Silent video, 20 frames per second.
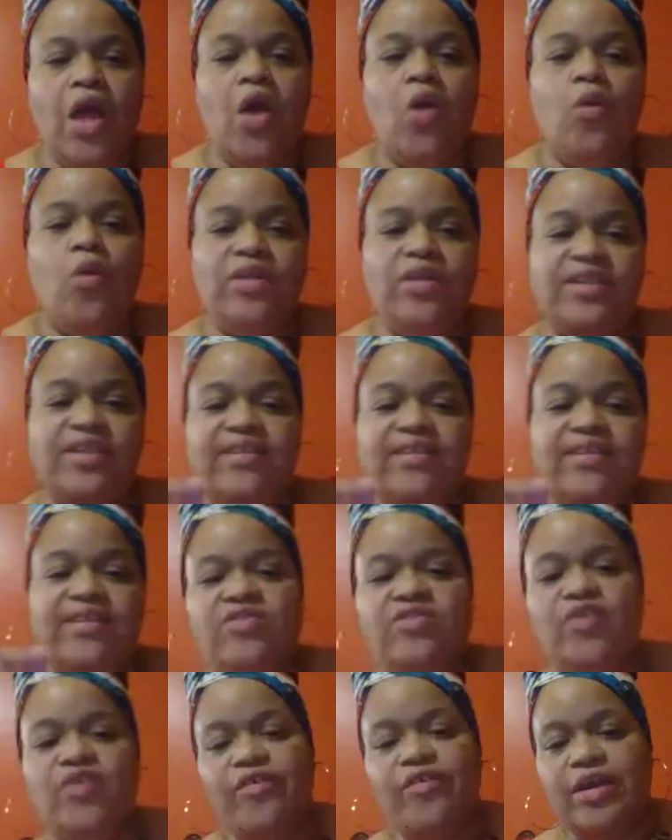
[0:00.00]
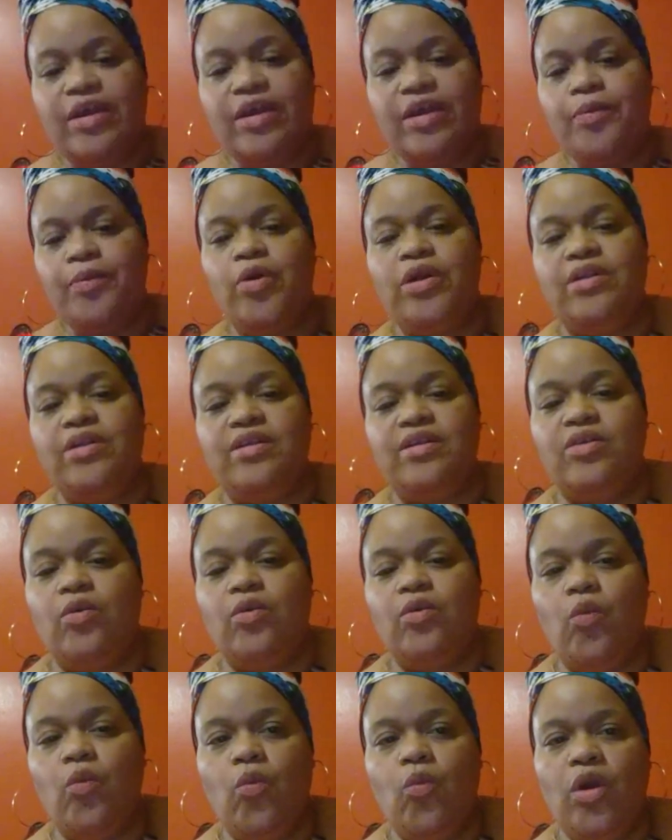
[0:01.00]
this is very important.
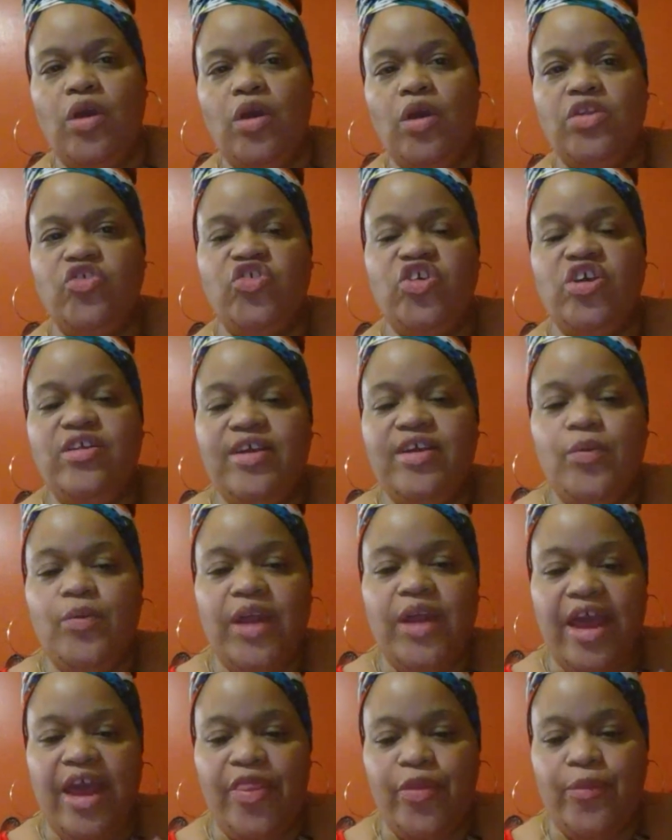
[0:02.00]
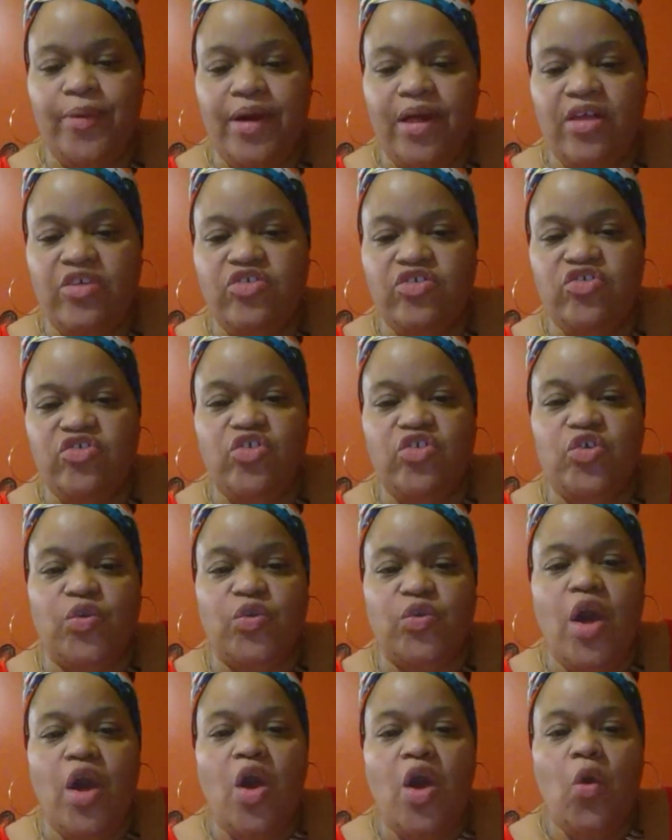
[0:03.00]
She did what anthropologists do.
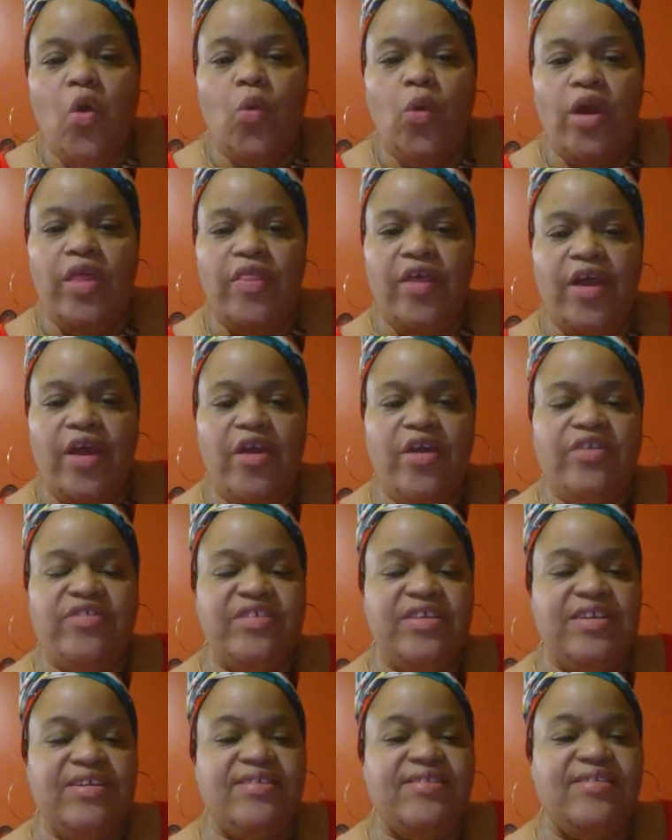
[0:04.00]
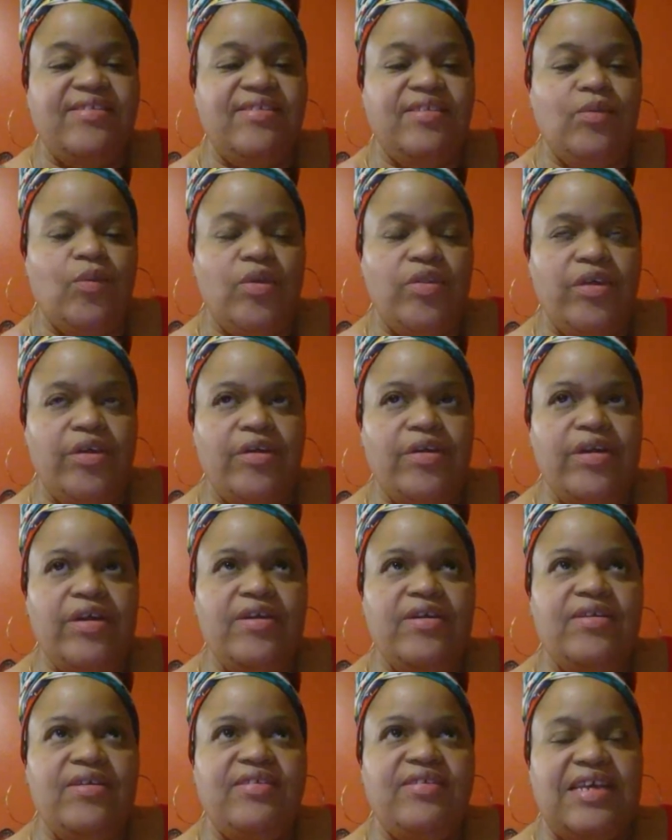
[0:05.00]
When there is
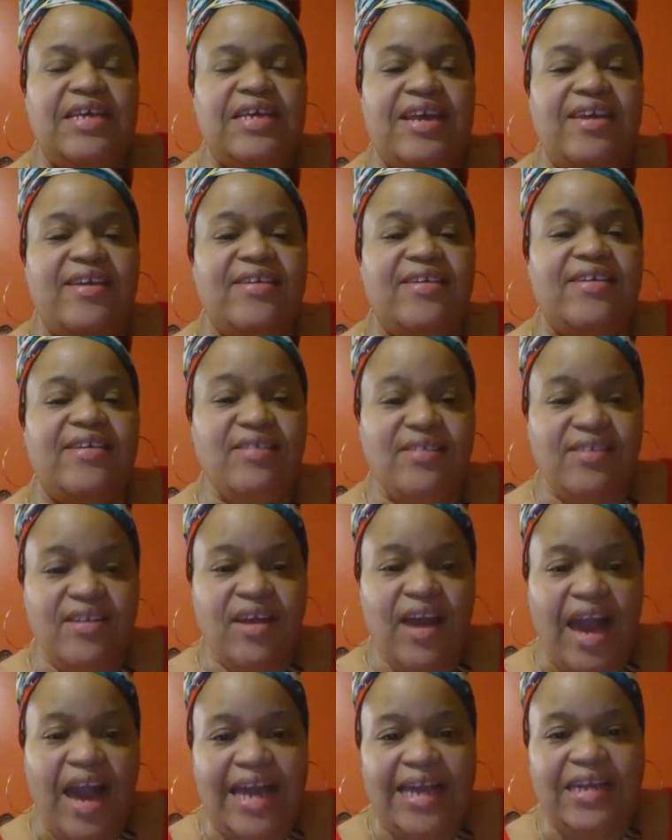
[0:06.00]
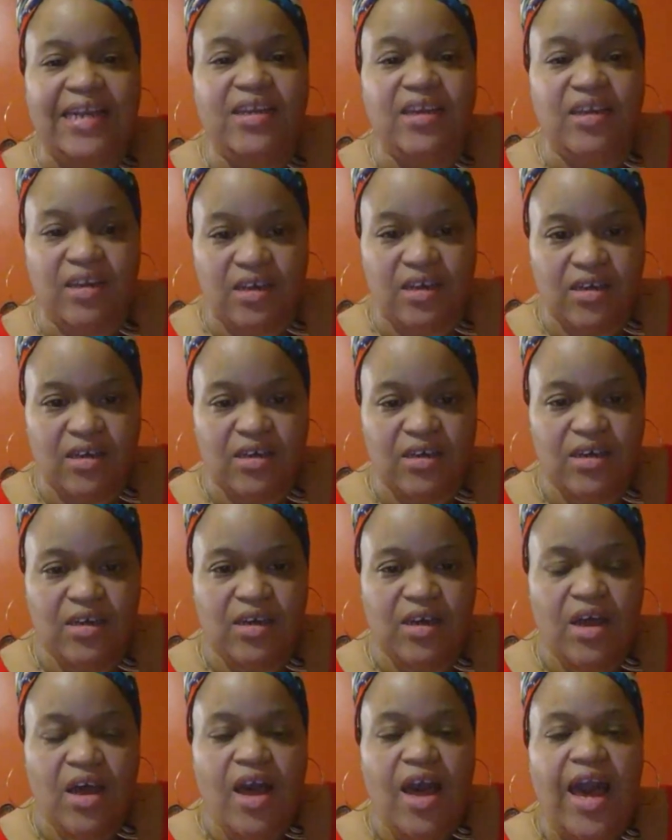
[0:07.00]
an existing idea,
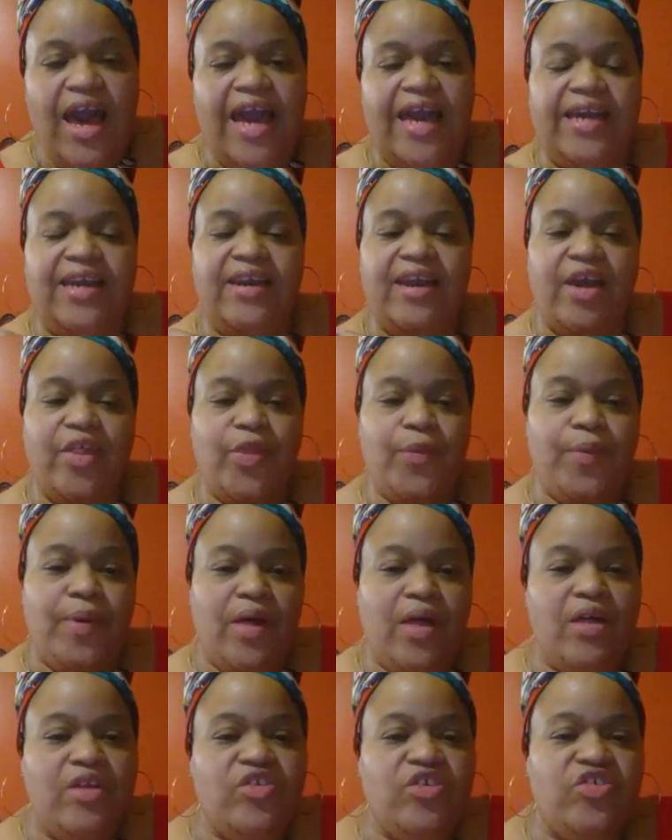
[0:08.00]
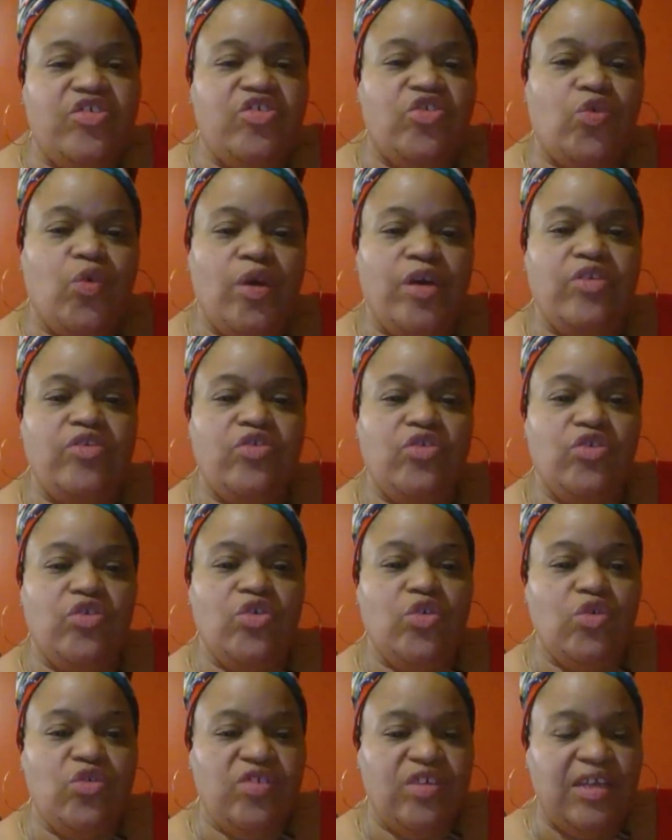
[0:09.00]
and an anthropologist is going to use
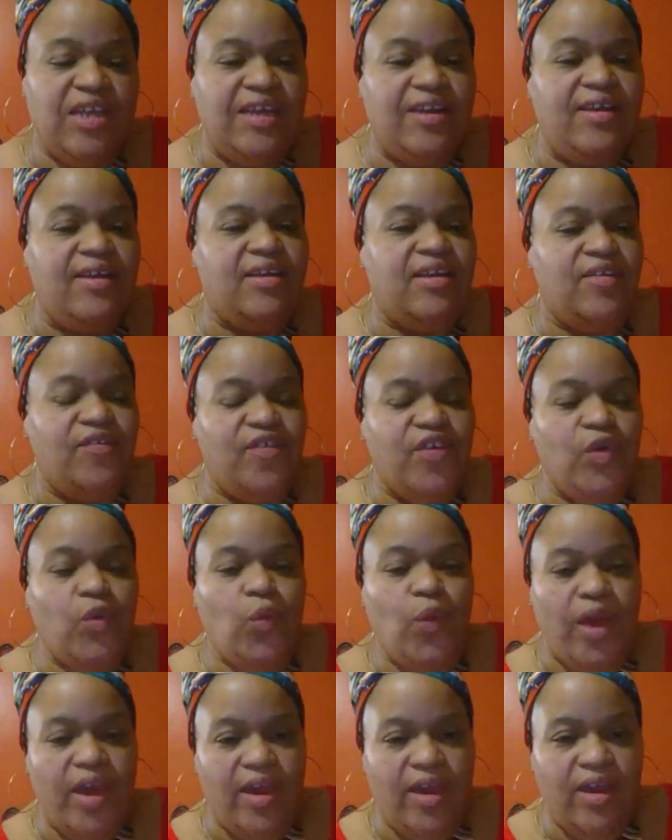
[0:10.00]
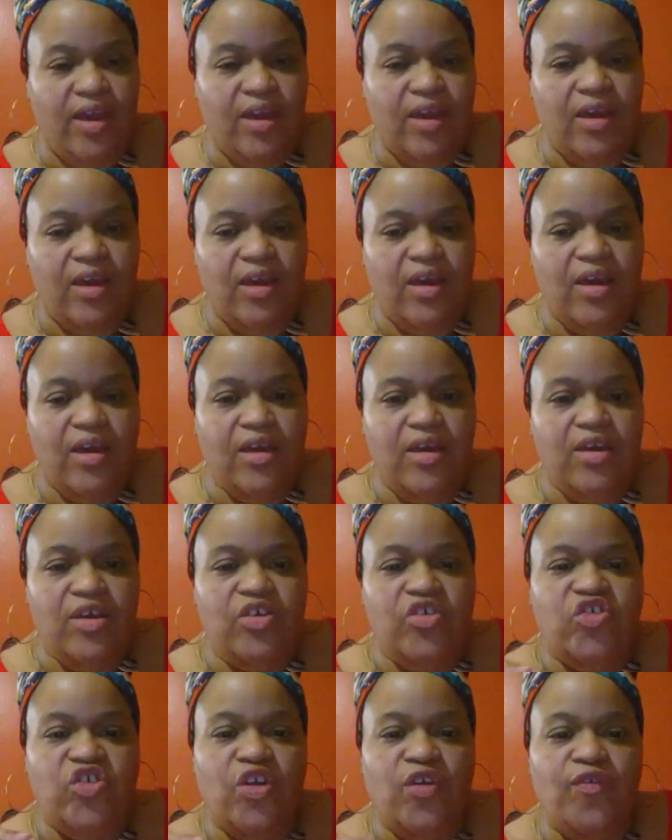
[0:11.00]
it in a different way, she
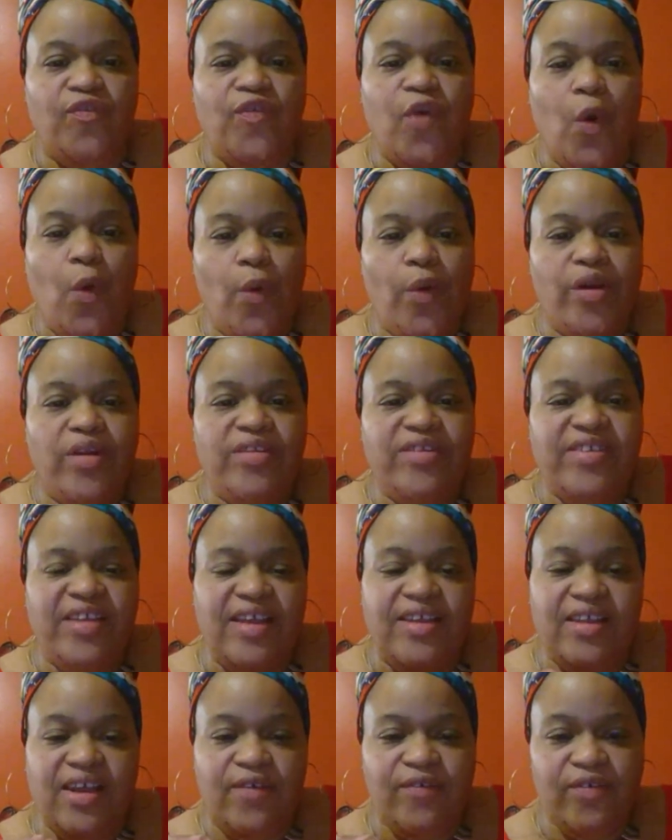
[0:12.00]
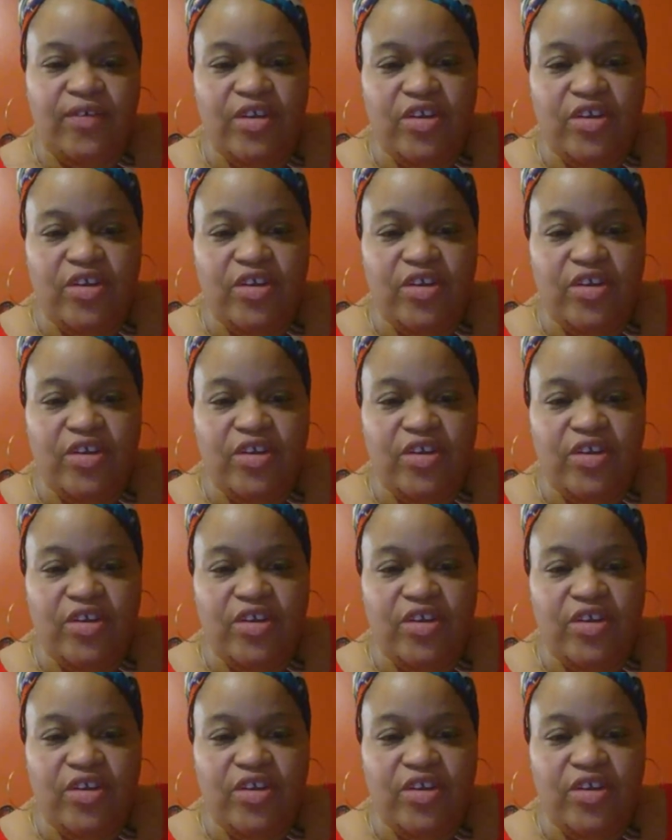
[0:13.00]
forwards a definition.